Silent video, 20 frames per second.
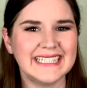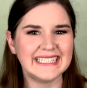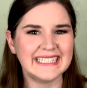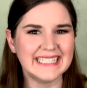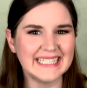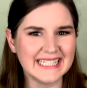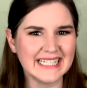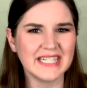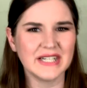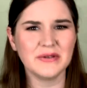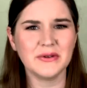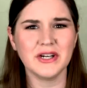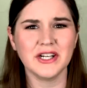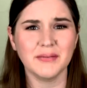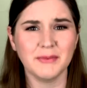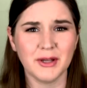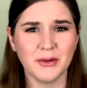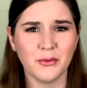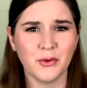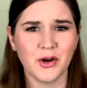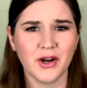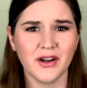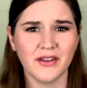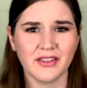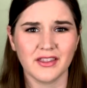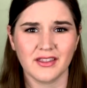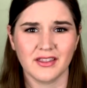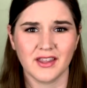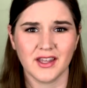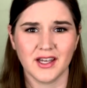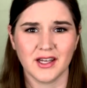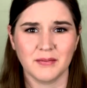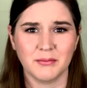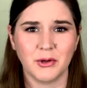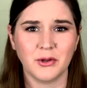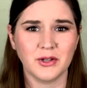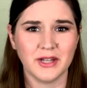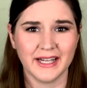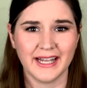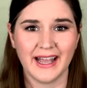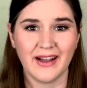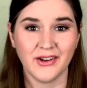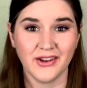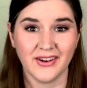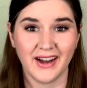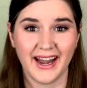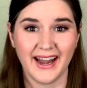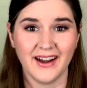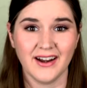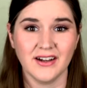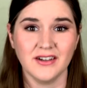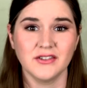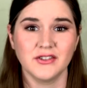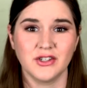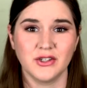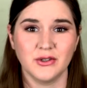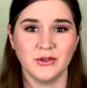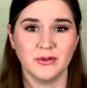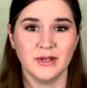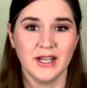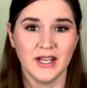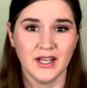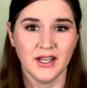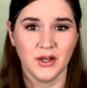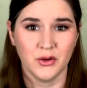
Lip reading: is it going to be worth the pulling out your hair to